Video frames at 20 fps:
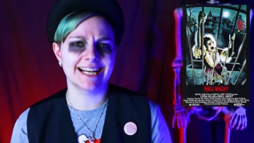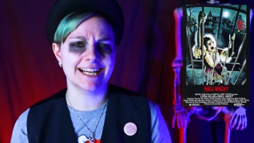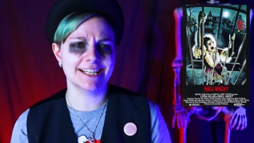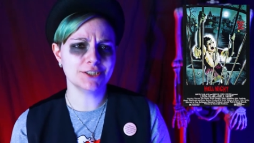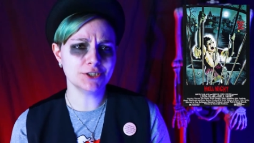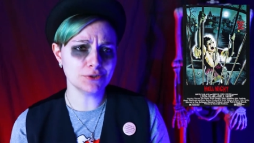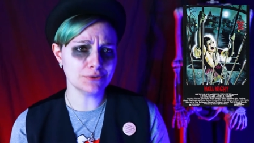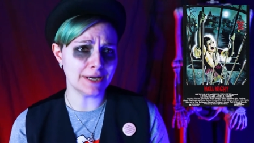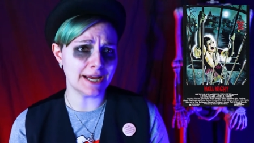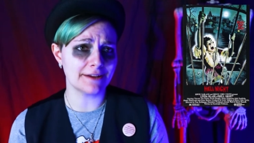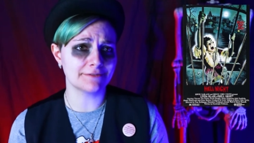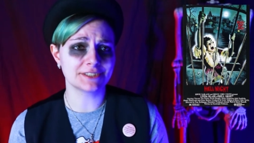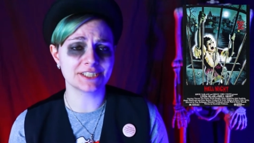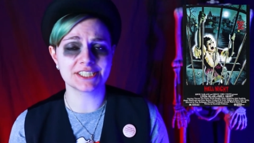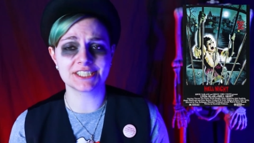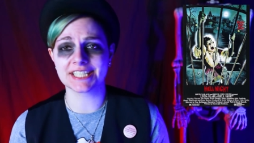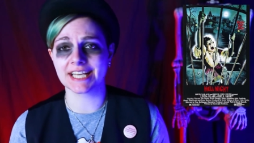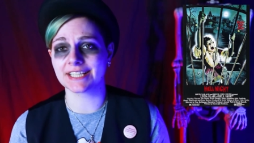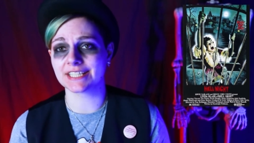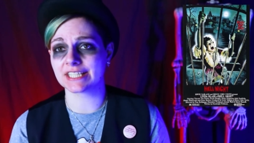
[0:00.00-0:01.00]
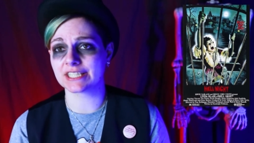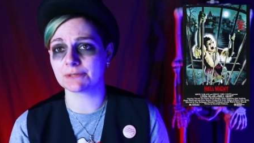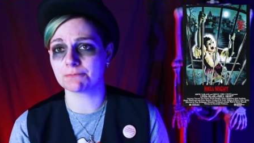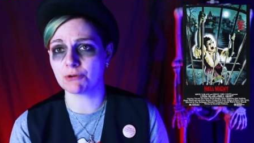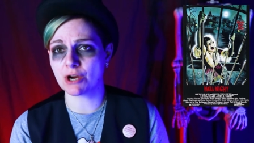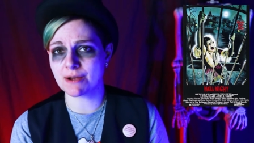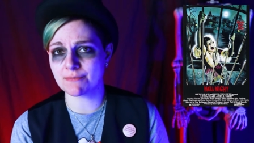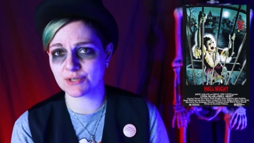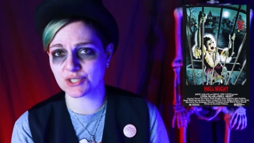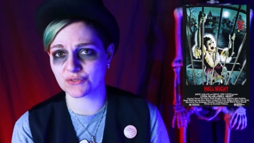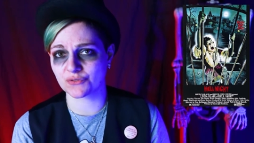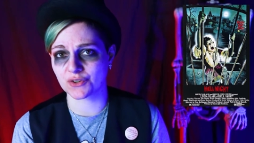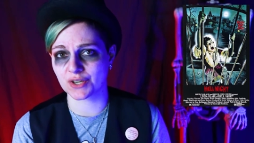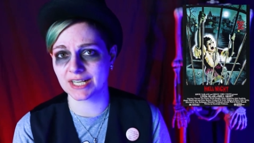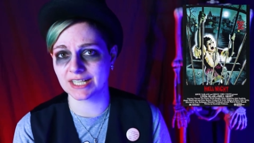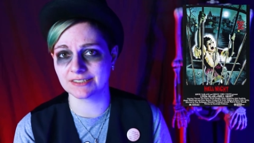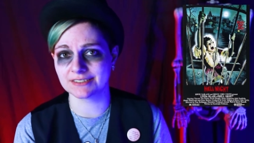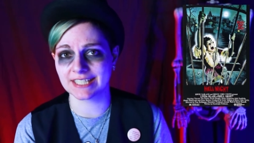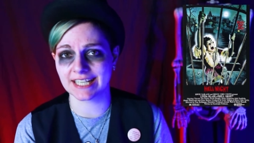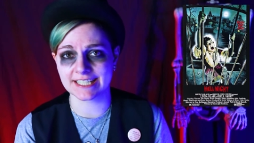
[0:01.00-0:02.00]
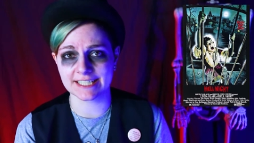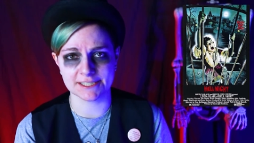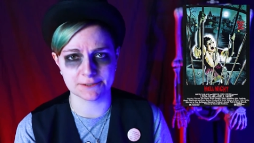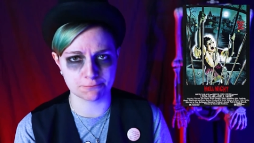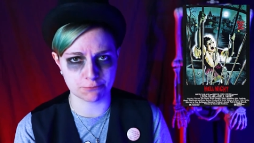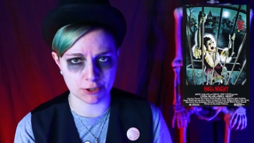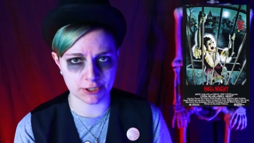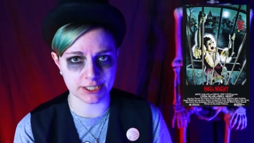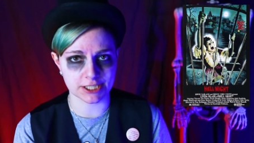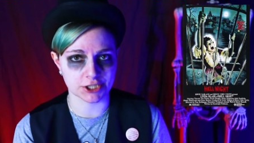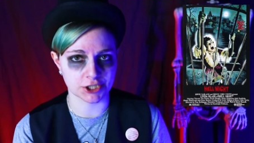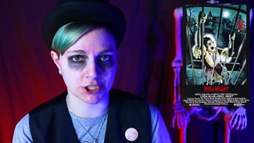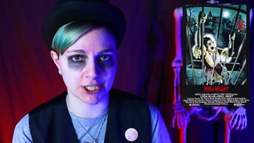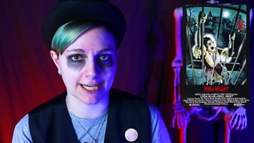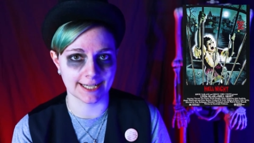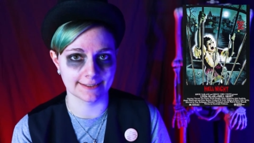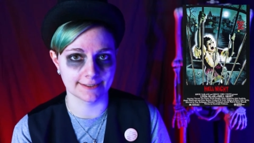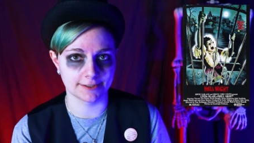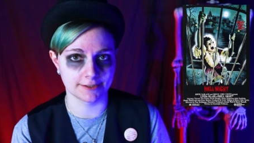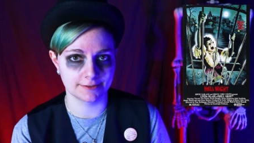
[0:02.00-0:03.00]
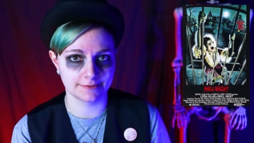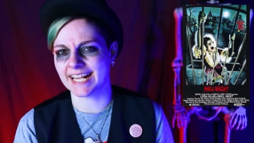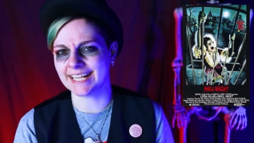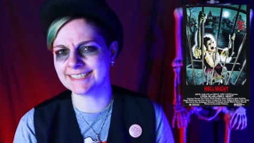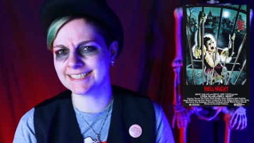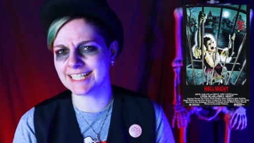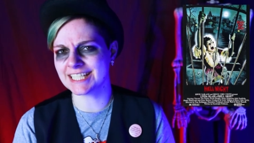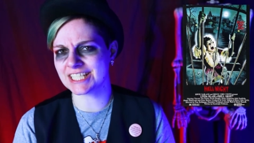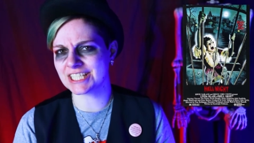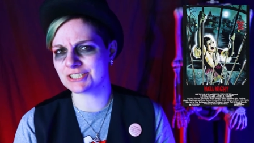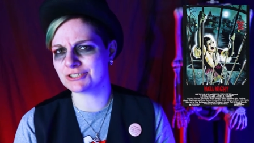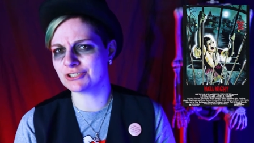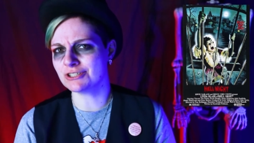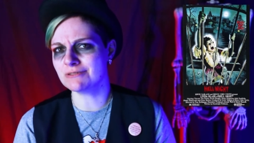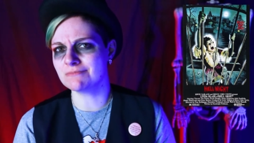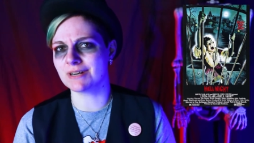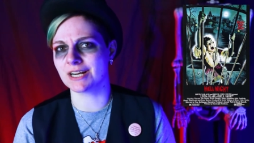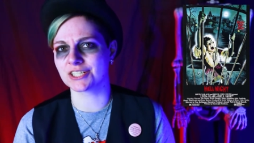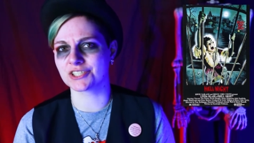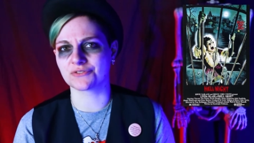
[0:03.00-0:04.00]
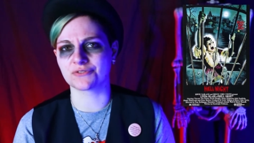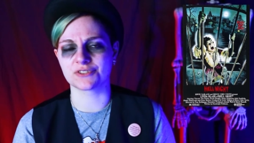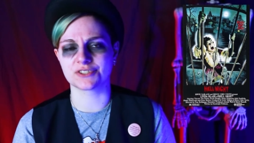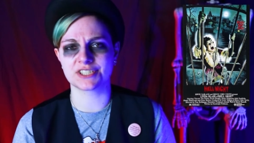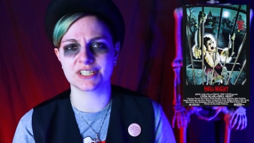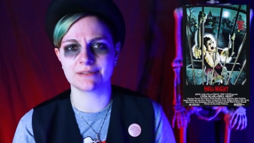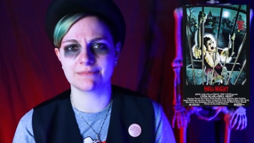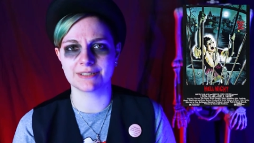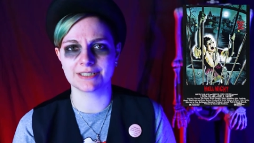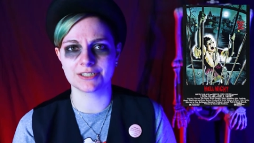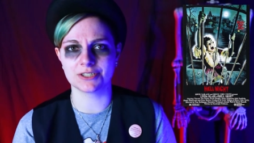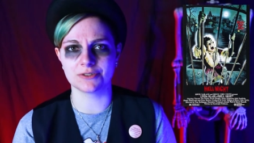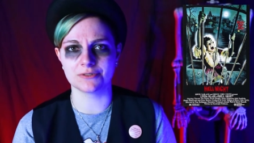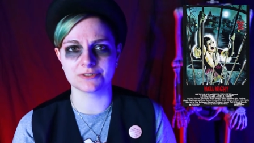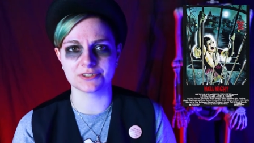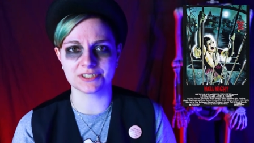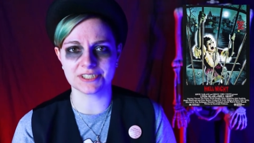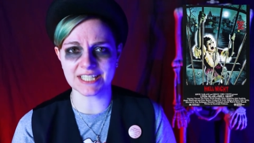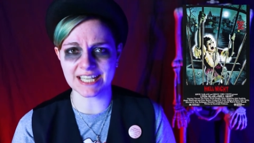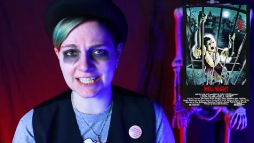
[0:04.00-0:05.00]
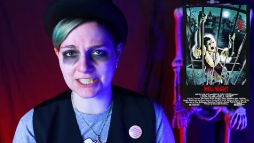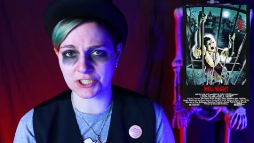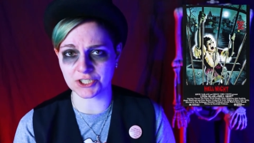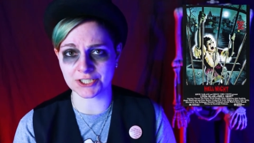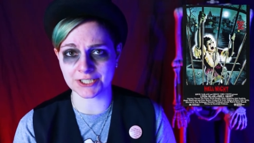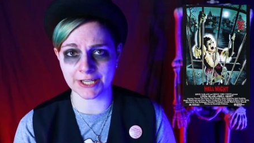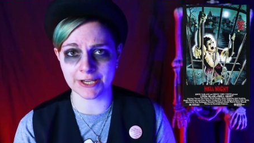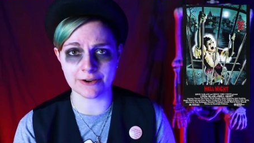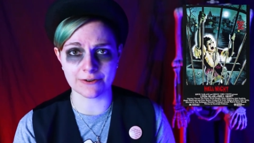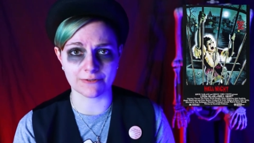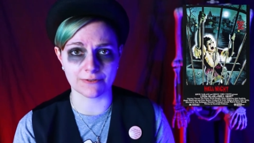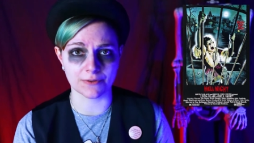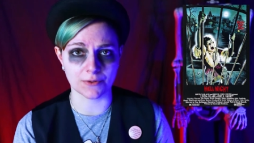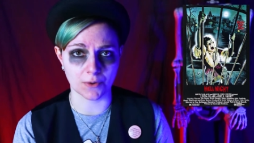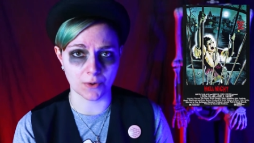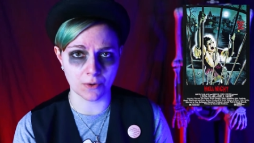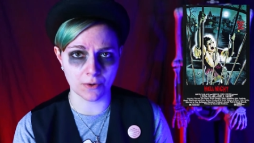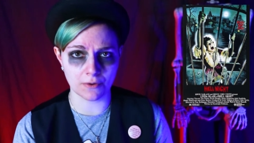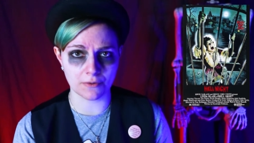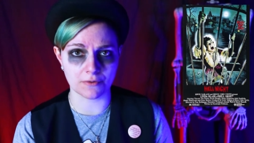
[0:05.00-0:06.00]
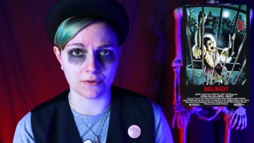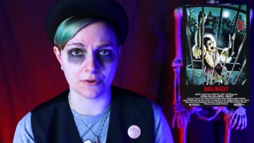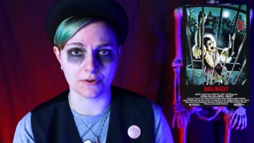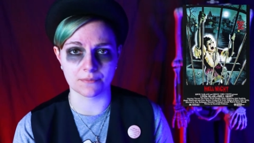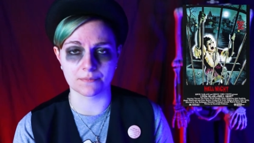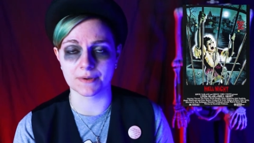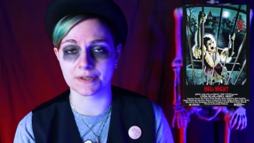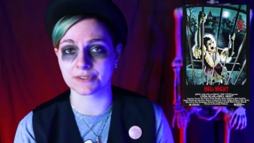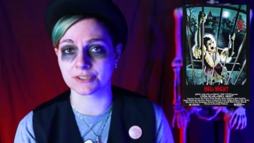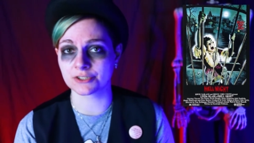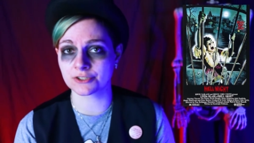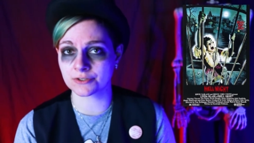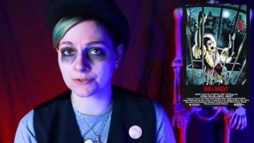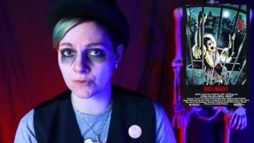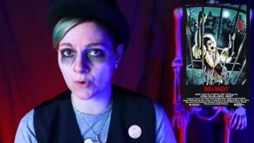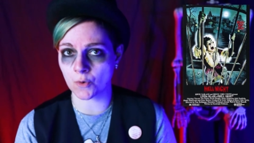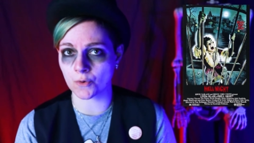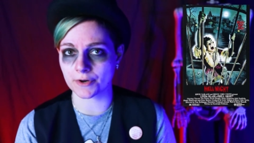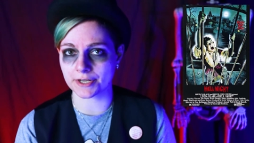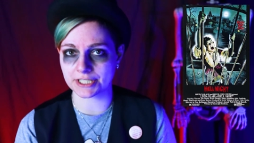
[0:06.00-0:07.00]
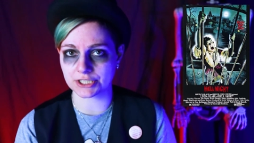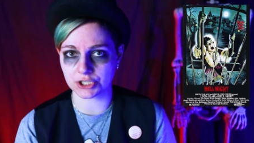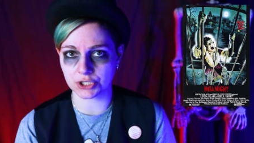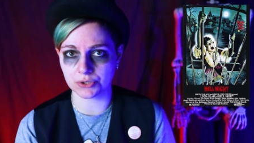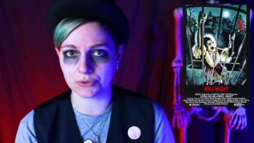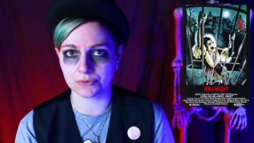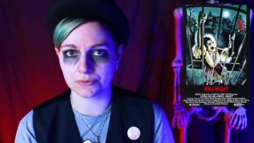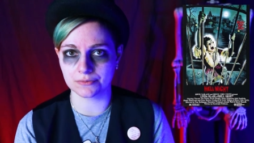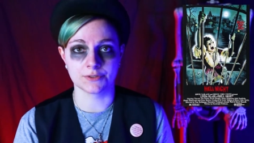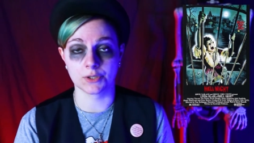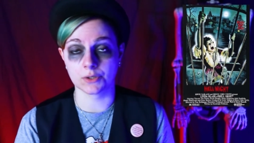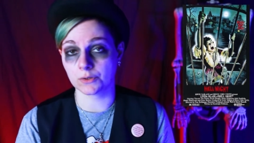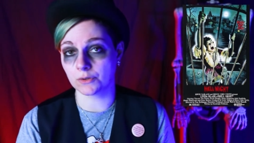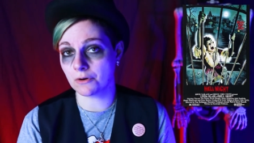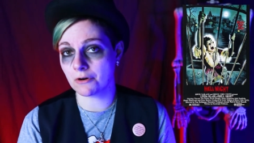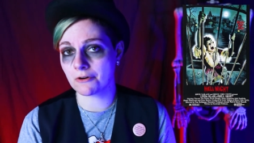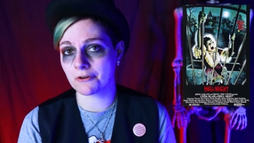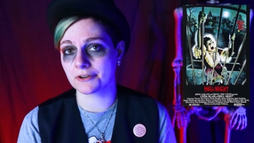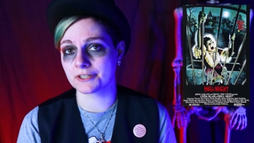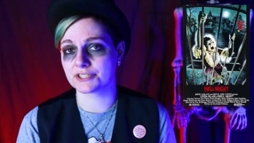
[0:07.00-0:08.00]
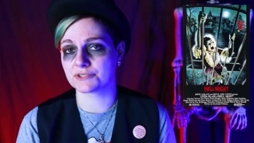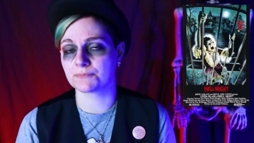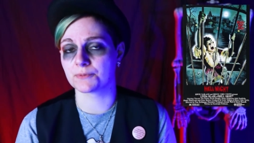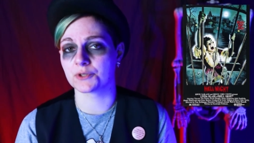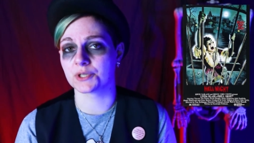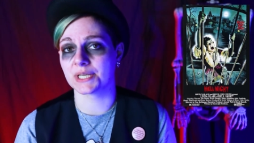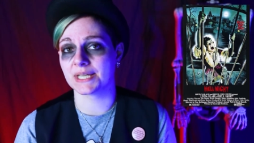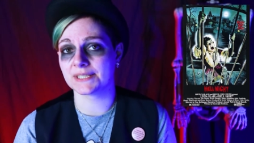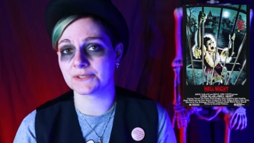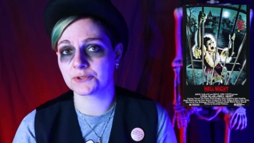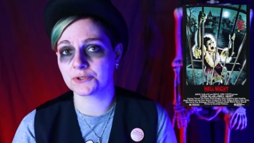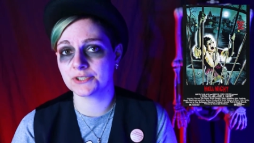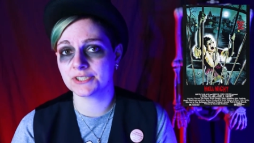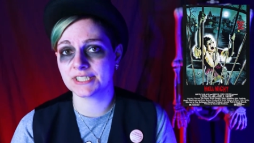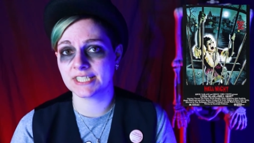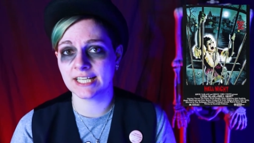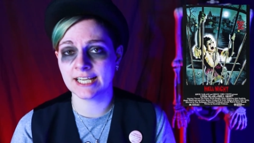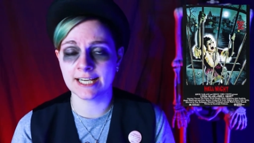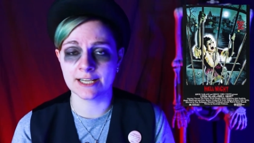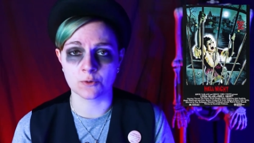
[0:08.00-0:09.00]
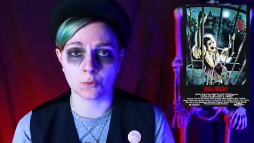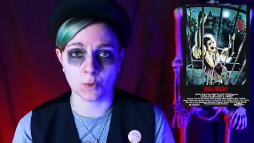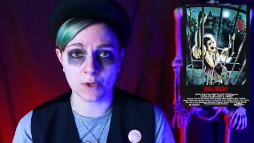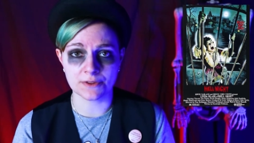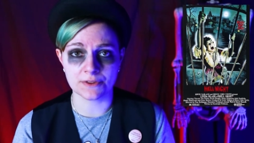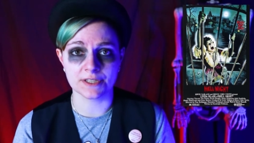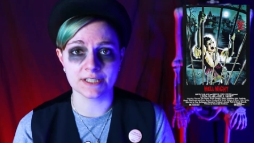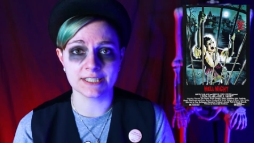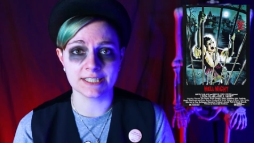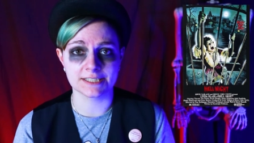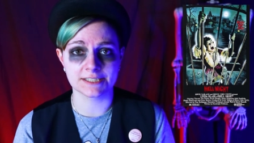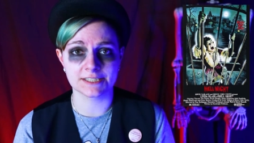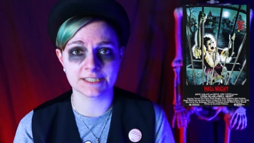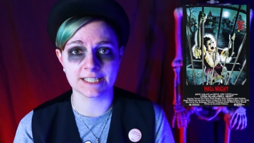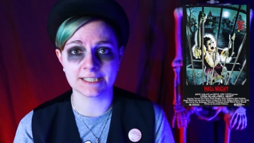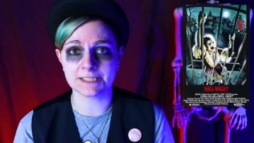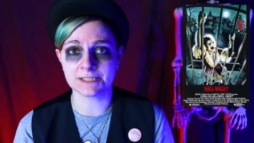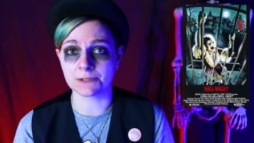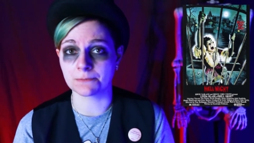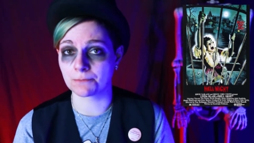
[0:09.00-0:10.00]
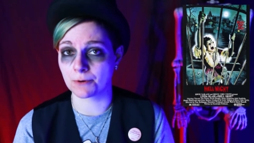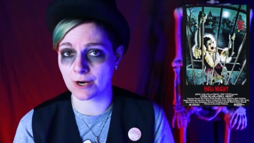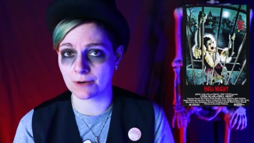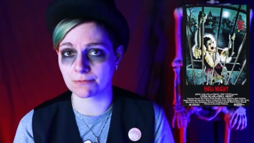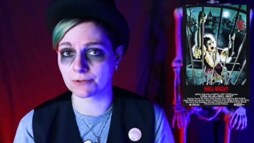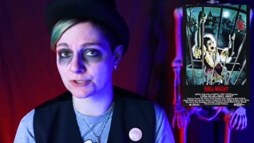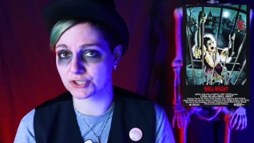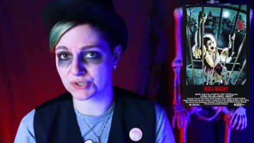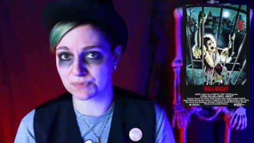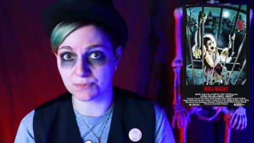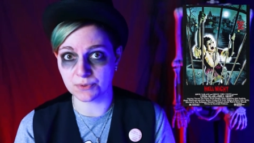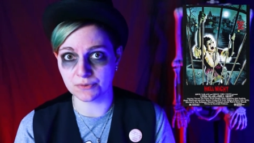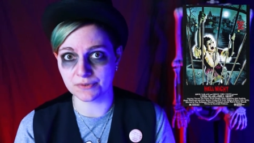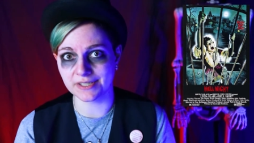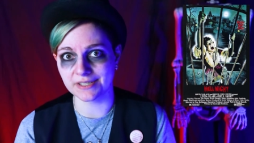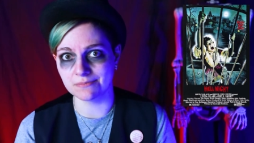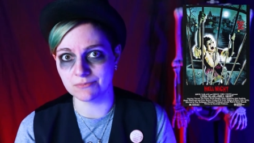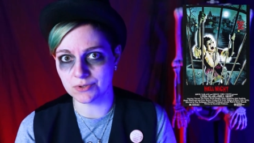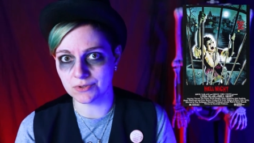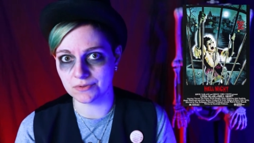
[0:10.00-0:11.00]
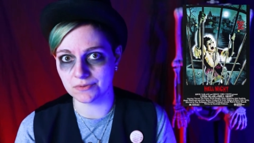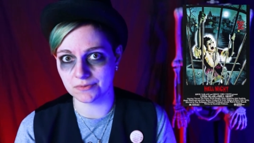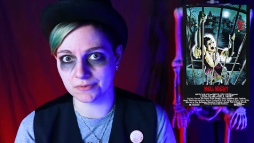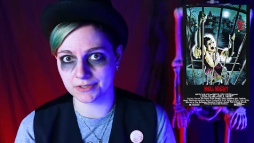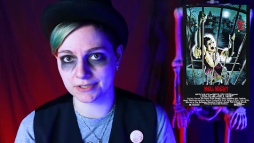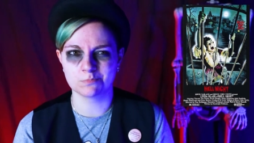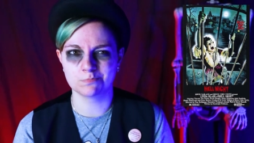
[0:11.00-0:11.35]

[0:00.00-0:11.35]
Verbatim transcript: I do have to say that the premise for Hell Night is pretty shallow. It doesn't do much for someone who's not just here for the horror, but the story too. The lore is pretty interesting, and with it, it sets the proper spooky mood.